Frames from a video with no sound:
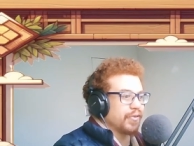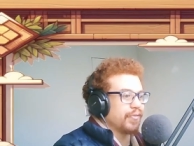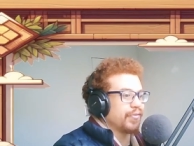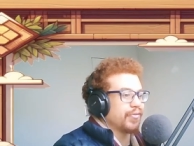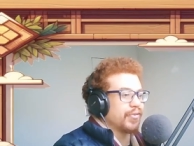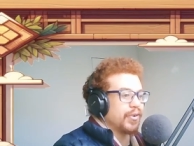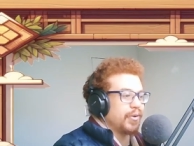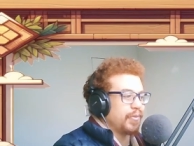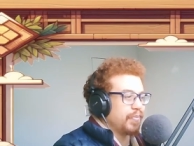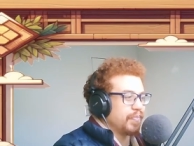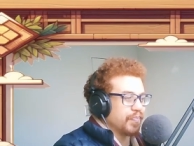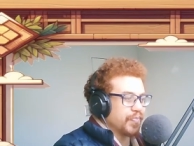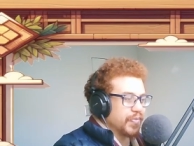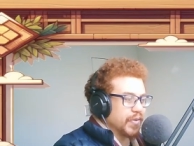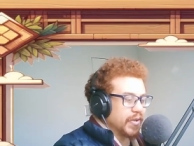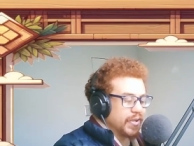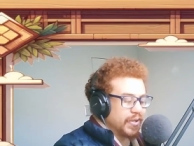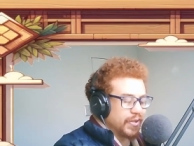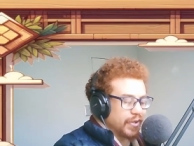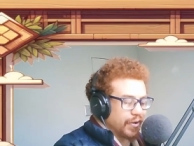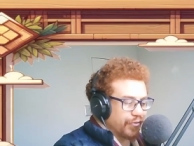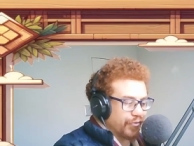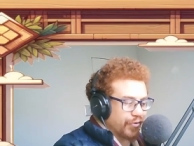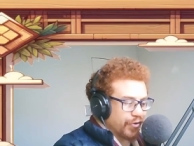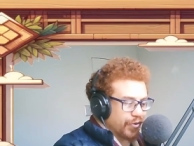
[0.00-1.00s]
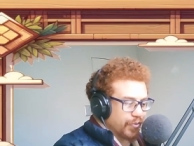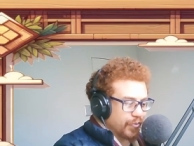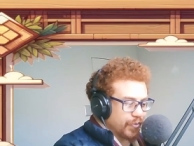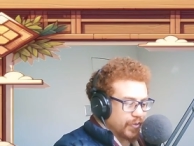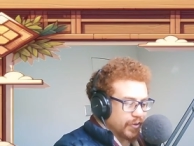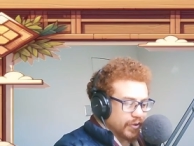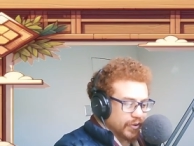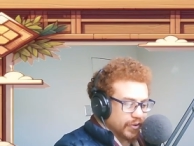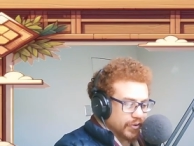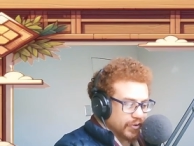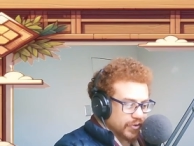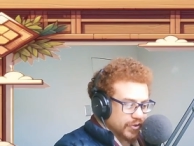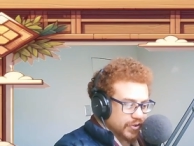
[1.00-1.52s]
from a different
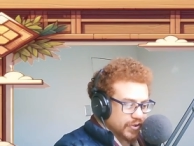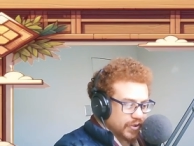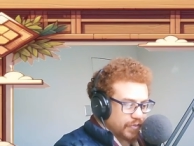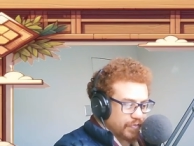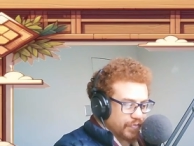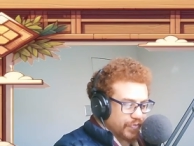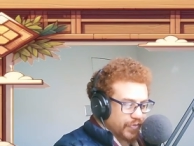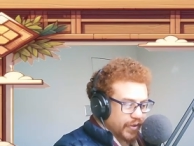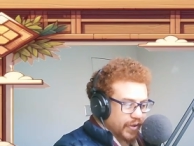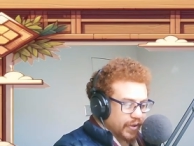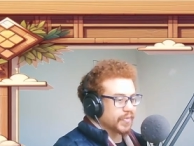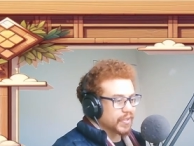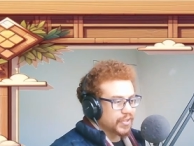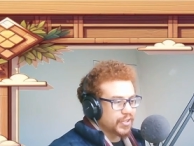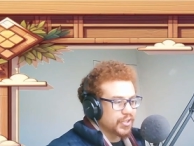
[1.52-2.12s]
world or something,